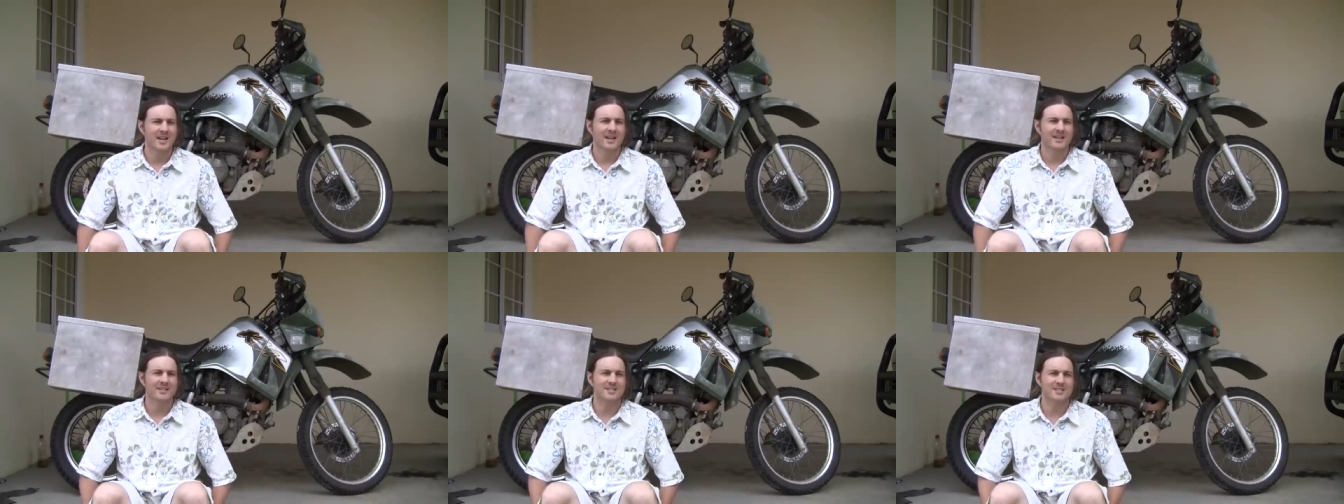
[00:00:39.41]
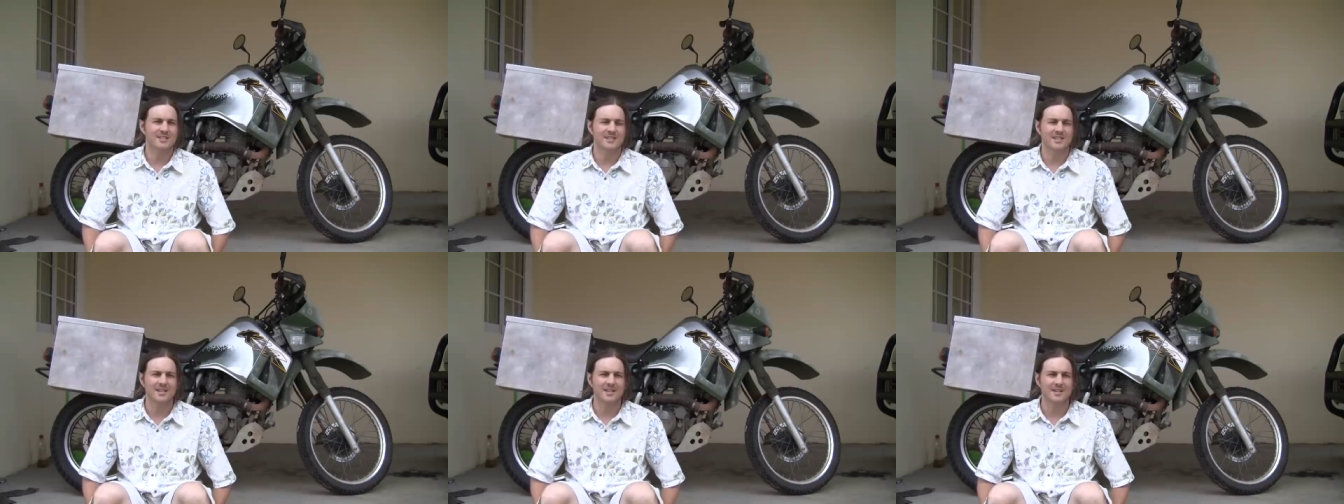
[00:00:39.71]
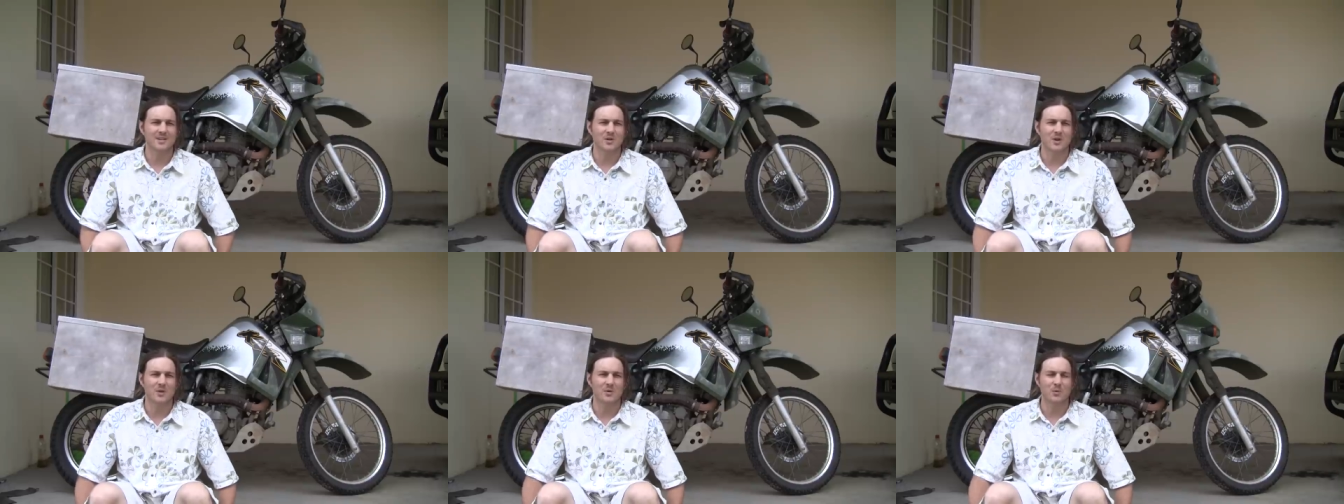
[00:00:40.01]
And she said,
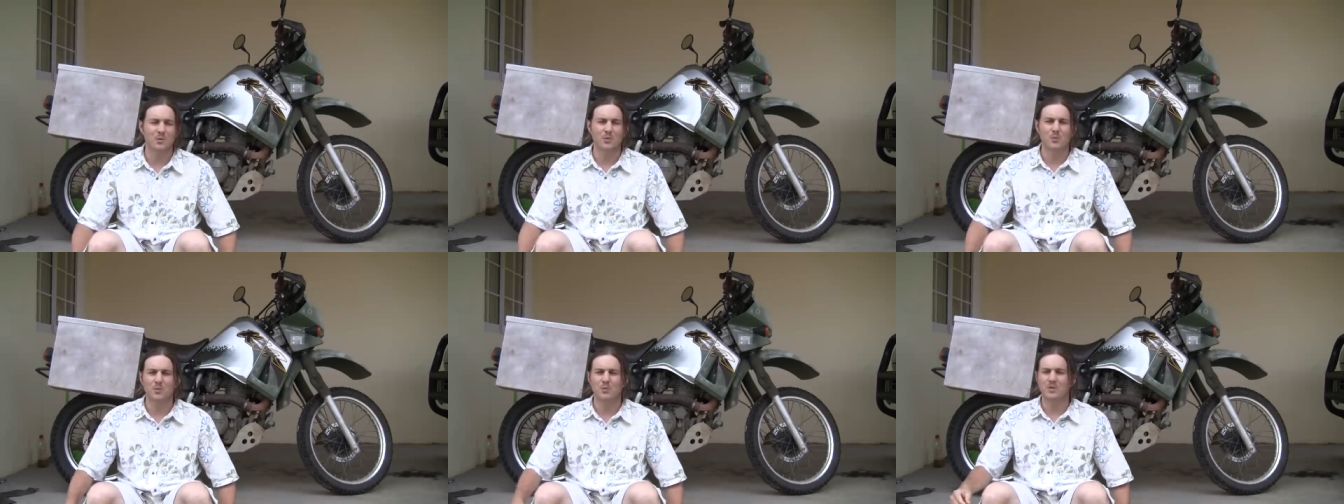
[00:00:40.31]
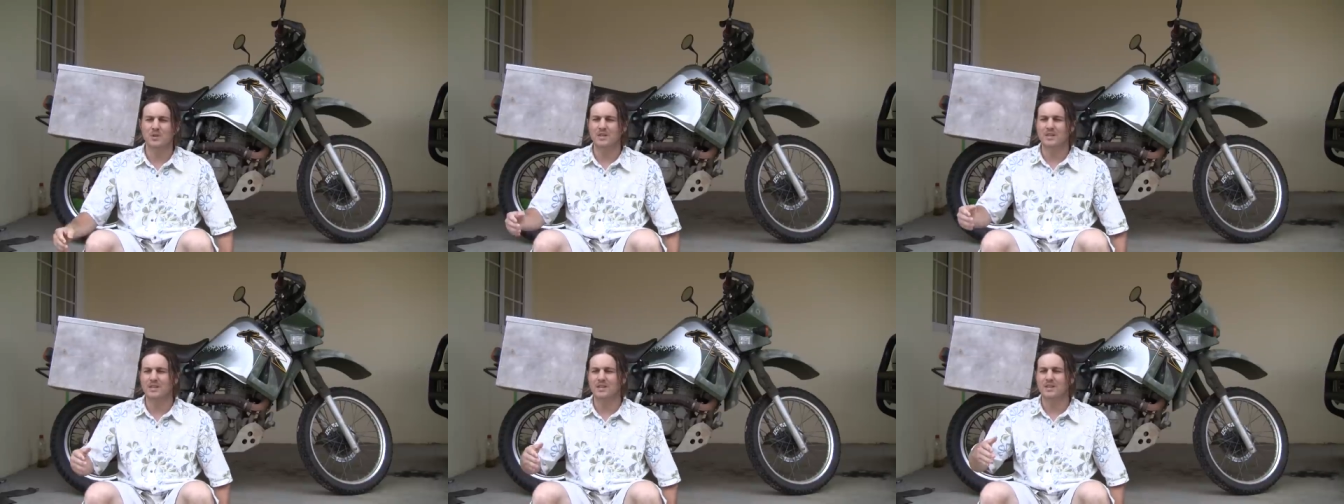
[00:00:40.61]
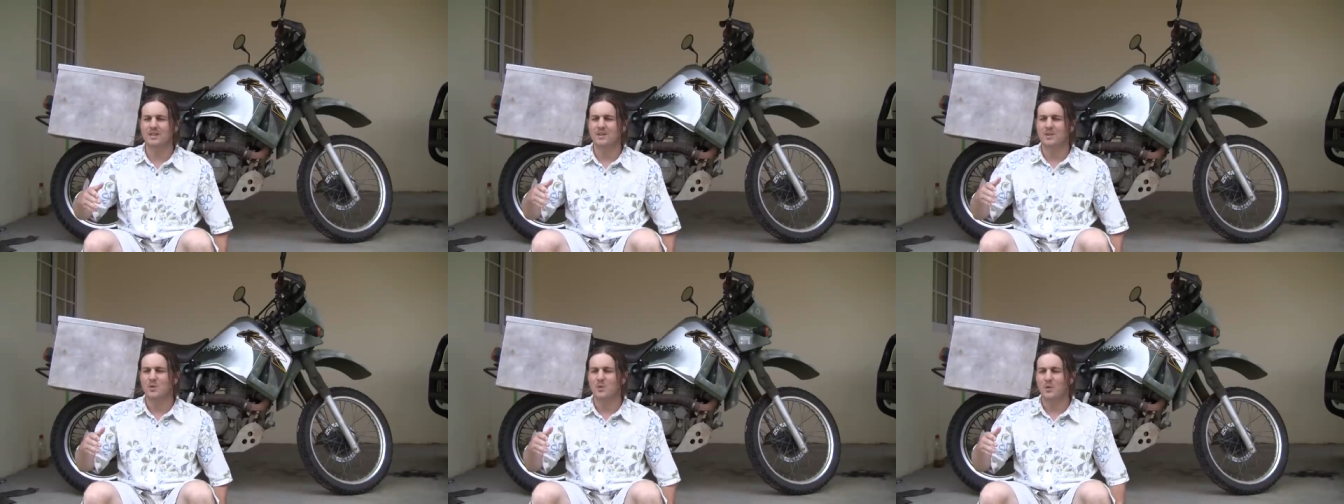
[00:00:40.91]
and
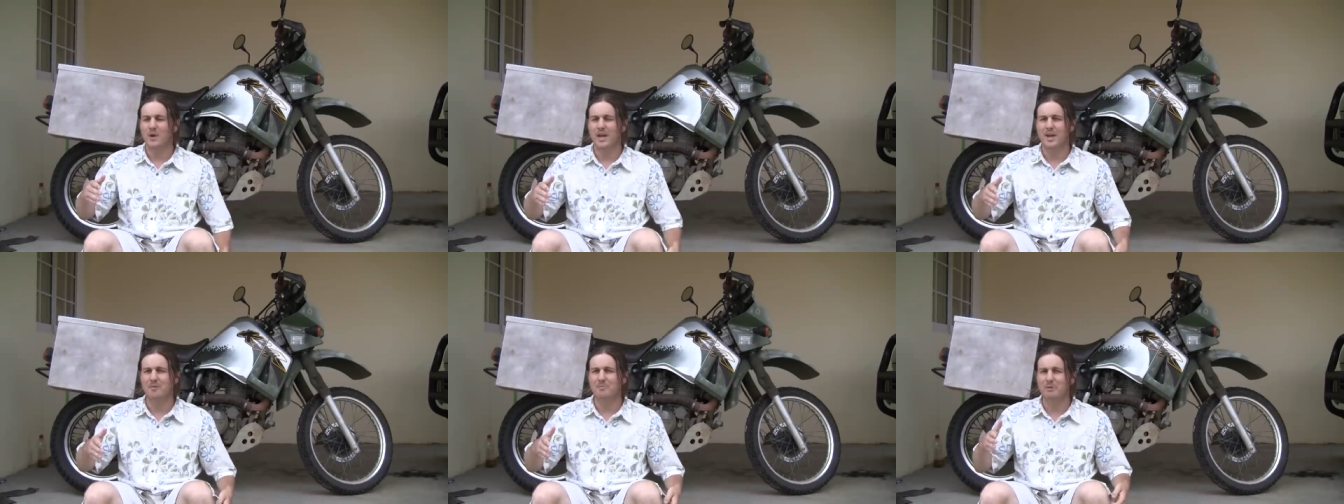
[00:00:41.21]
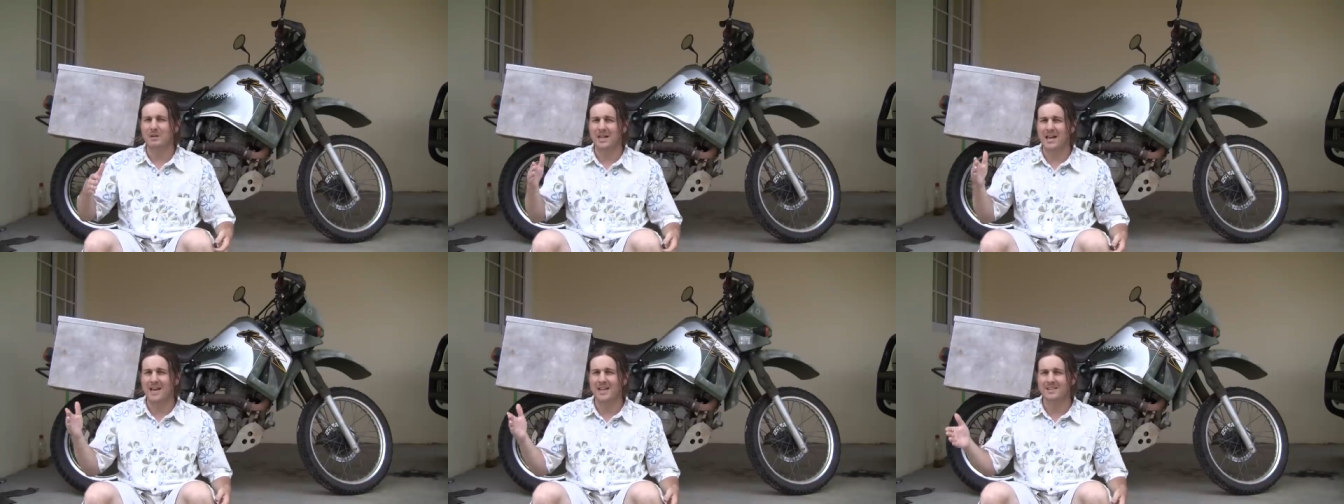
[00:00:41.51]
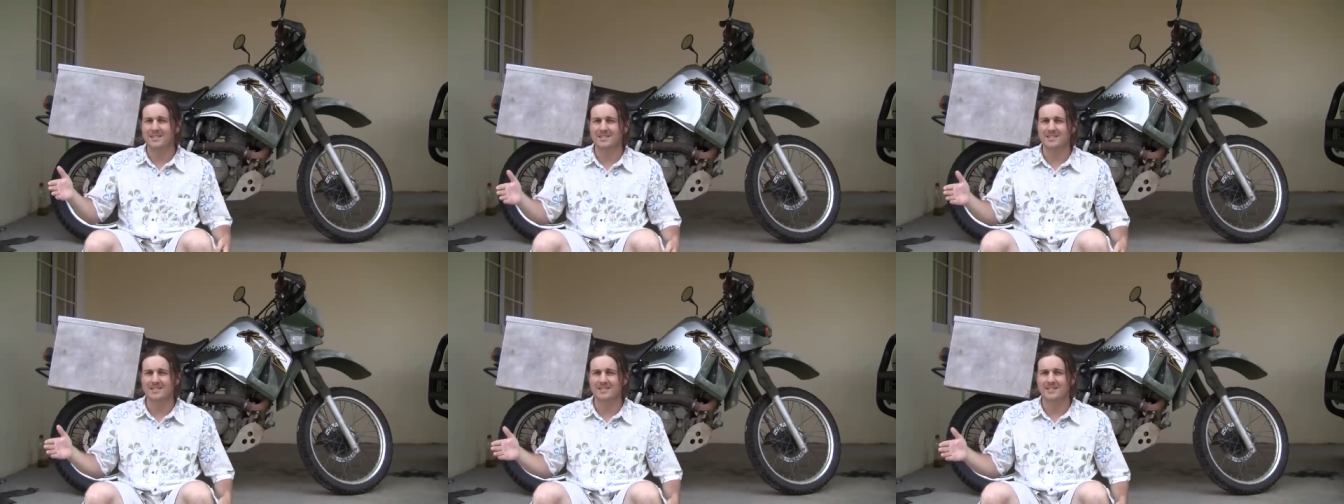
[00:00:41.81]
we had
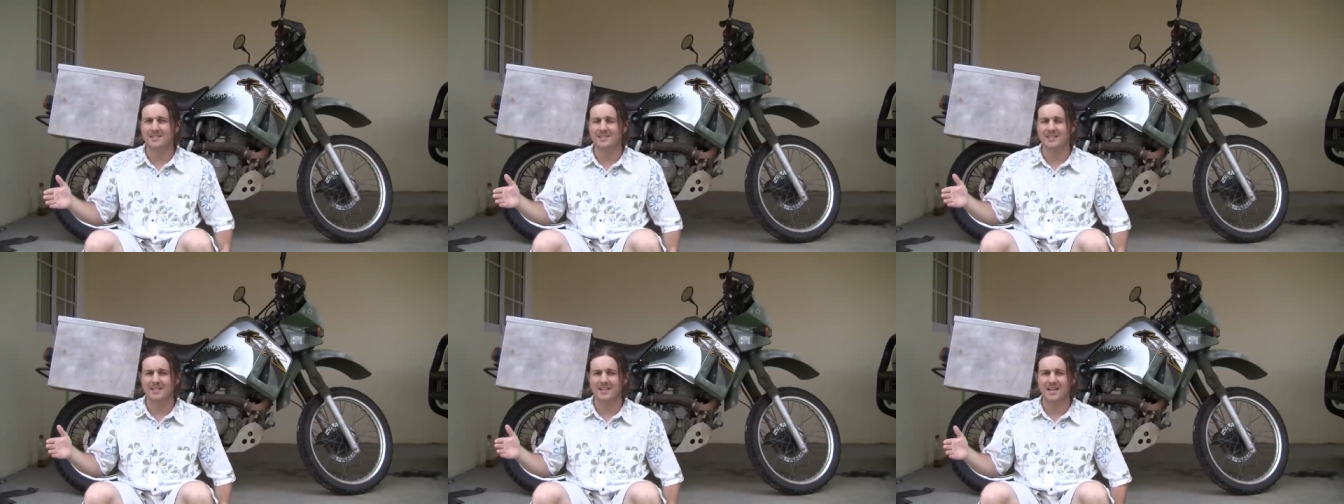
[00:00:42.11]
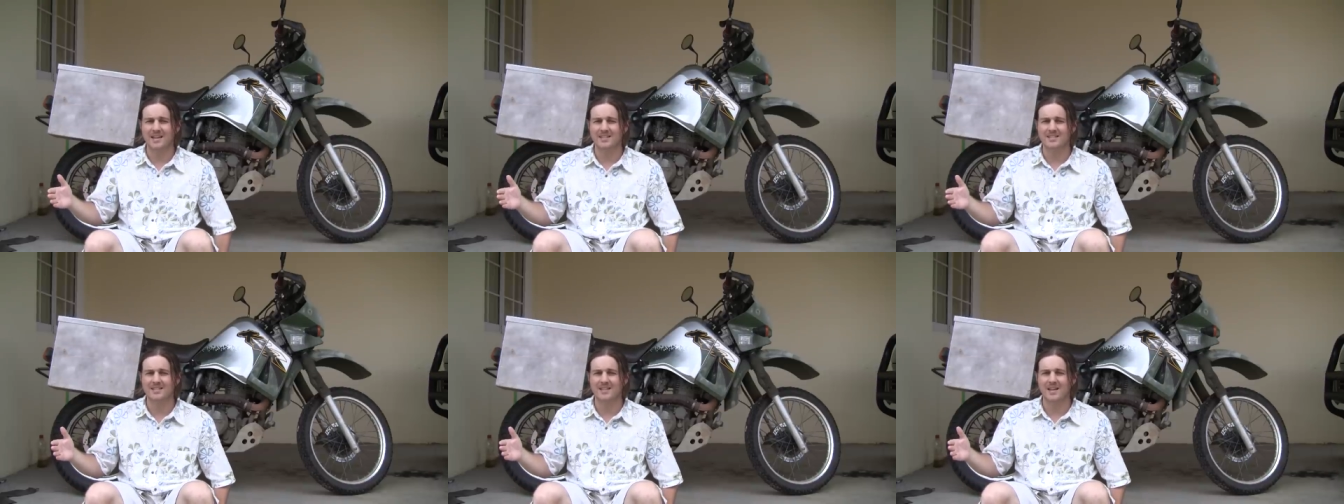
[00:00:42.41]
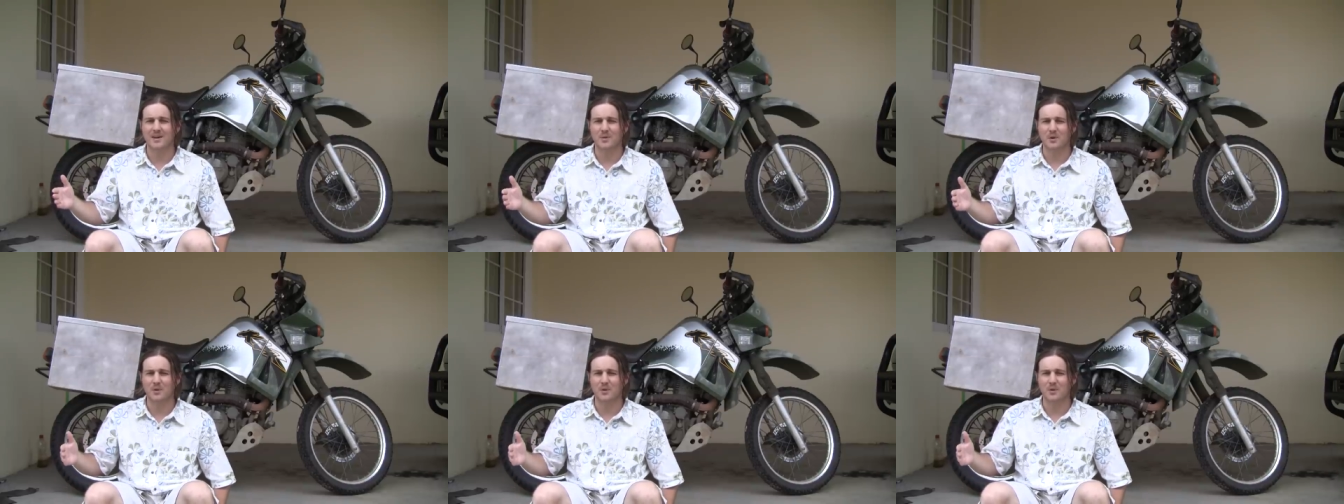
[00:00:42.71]
plans the next day.